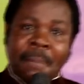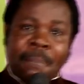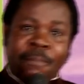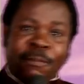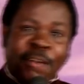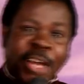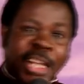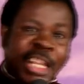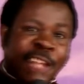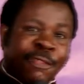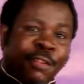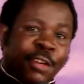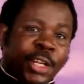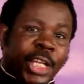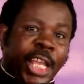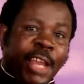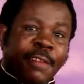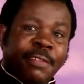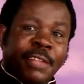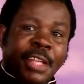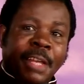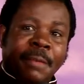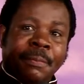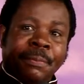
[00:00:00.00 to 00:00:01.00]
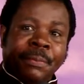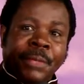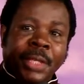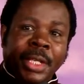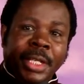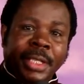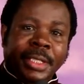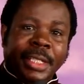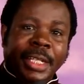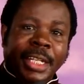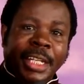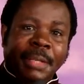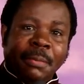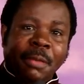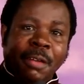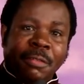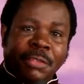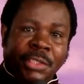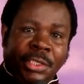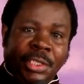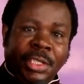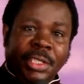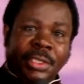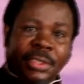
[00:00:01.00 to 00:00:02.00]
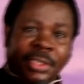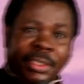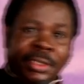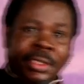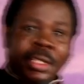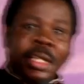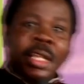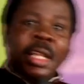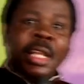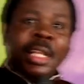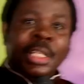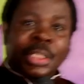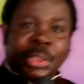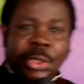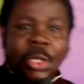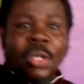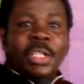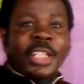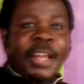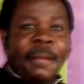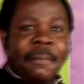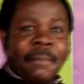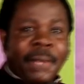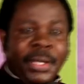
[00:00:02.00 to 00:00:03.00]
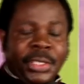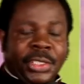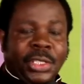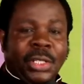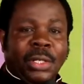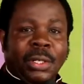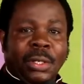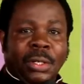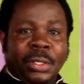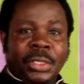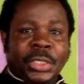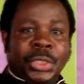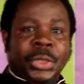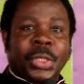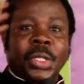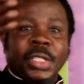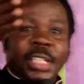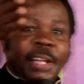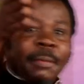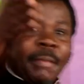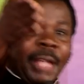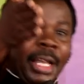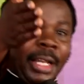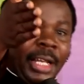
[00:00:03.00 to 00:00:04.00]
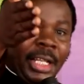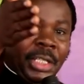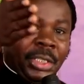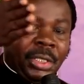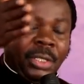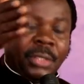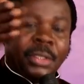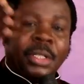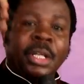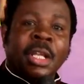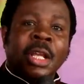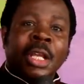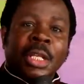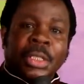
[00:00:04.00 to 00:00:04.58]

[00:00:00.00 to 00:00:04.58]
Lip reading: Father, forgive them in the name of Jesus. Show them mercy, Lord. Show them direction.